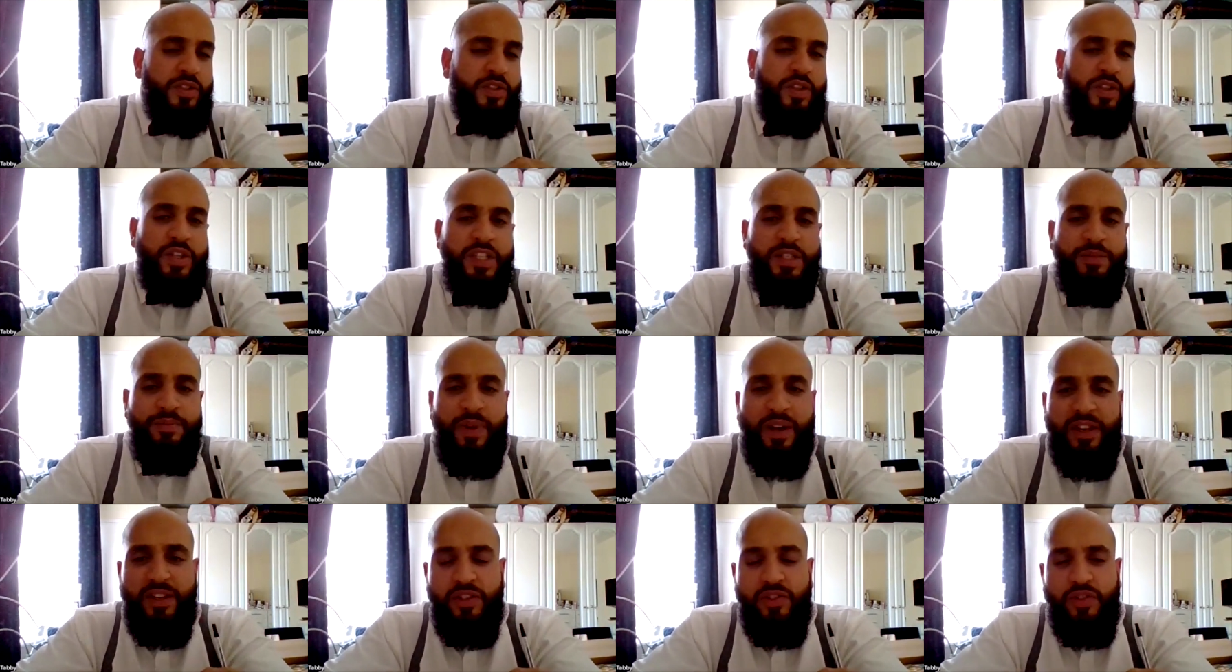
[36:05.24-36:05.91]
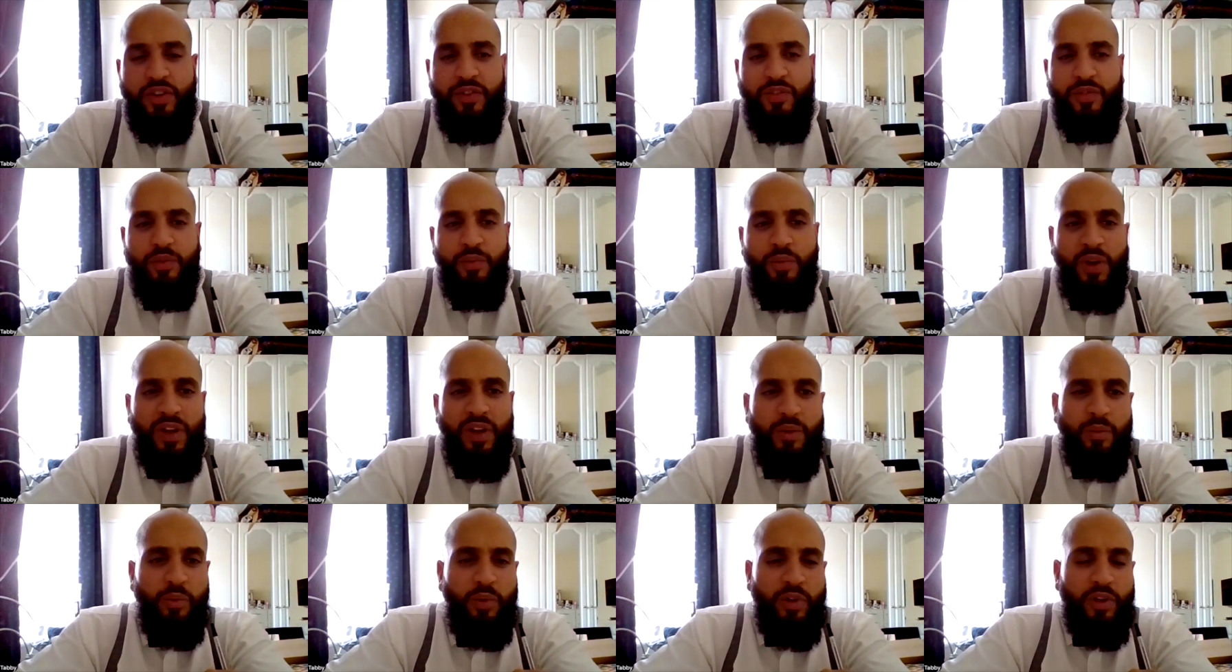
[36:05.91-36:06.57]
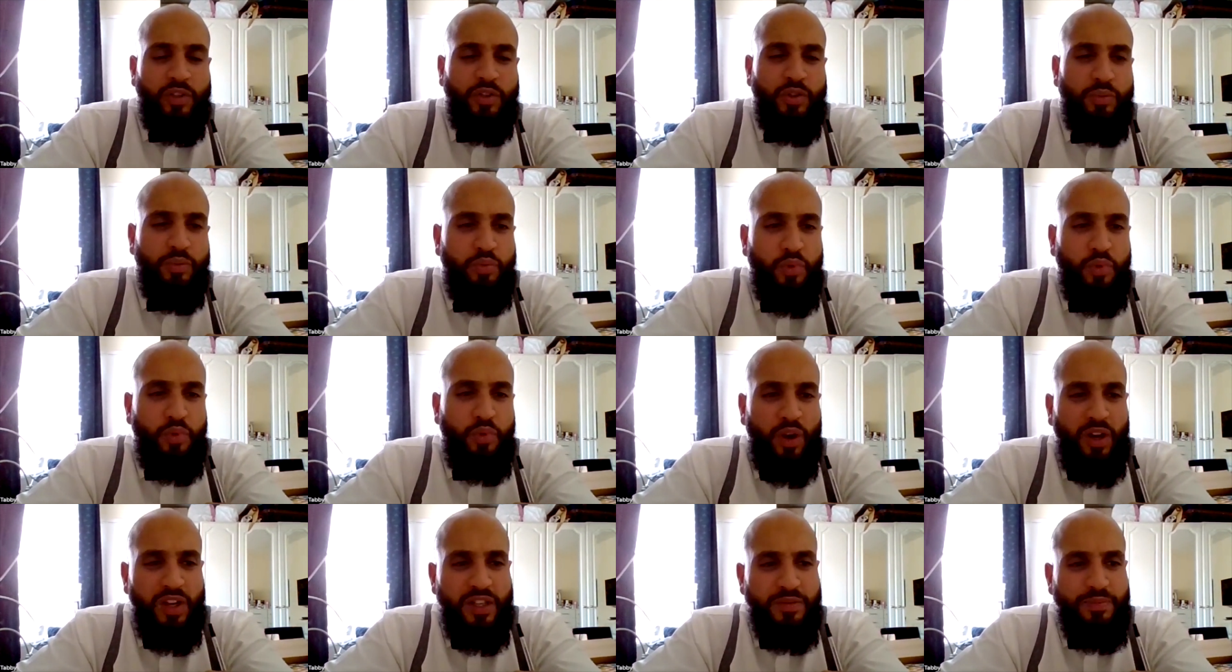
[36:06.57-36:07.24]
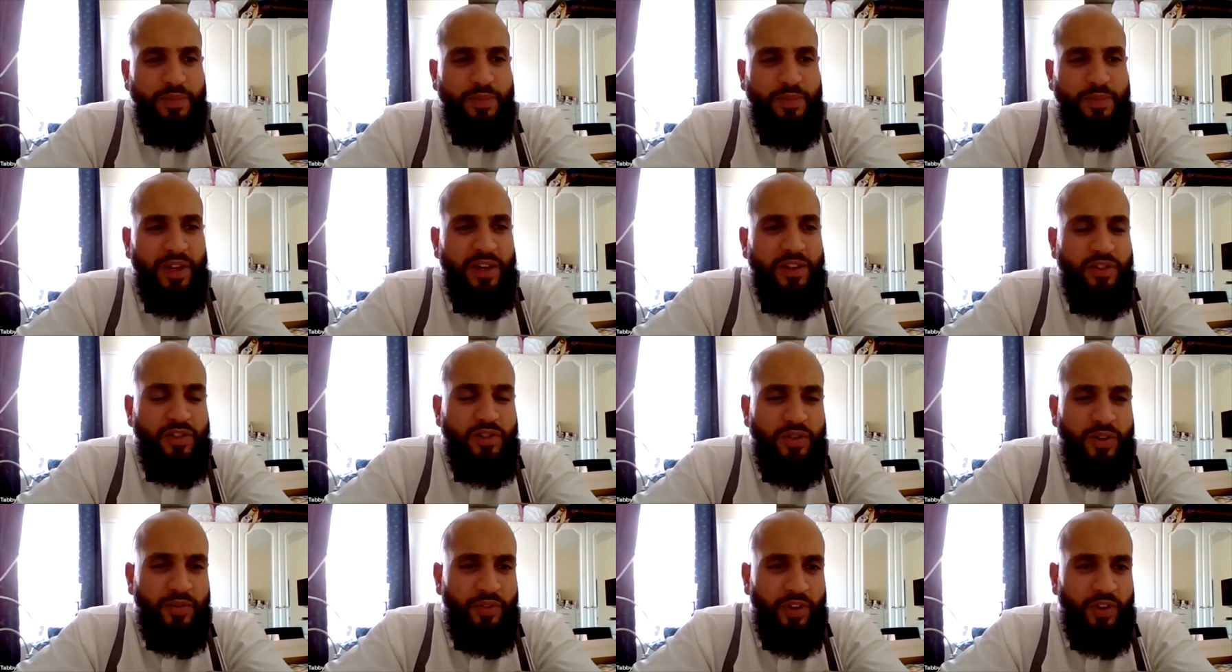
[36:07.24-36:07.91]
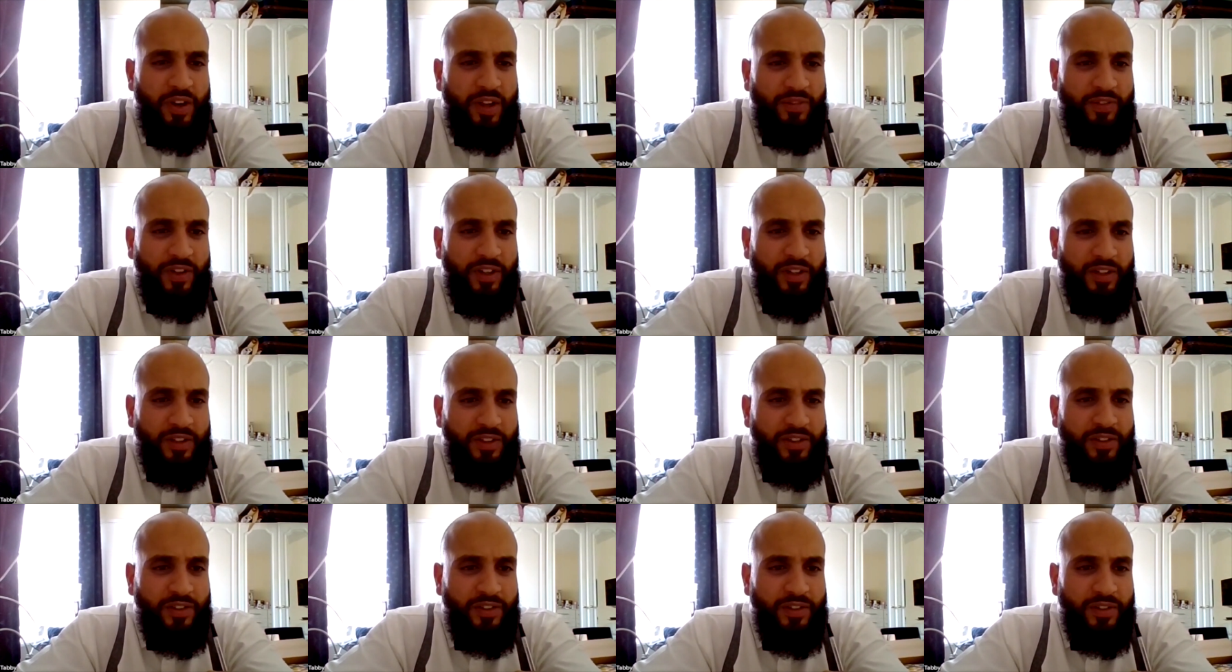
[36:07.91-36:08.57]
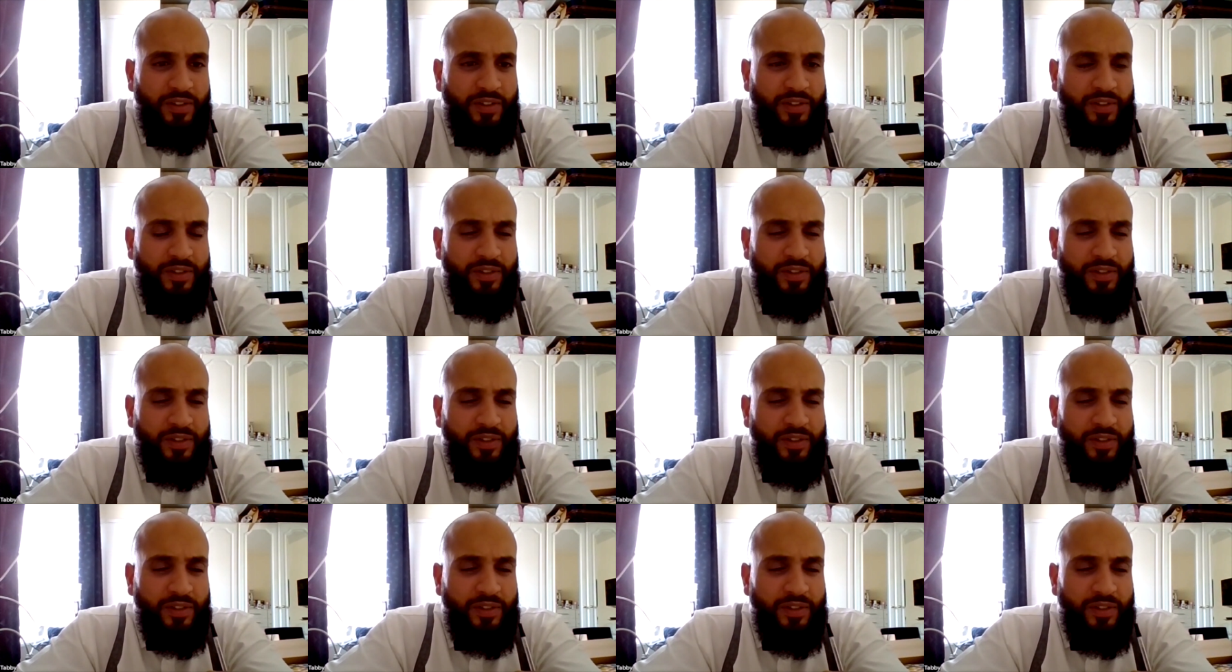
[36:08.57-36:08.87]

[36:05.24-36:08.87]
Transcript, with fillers: So he's mandatory for one, and what? Dubois mandatory for another. Yeah.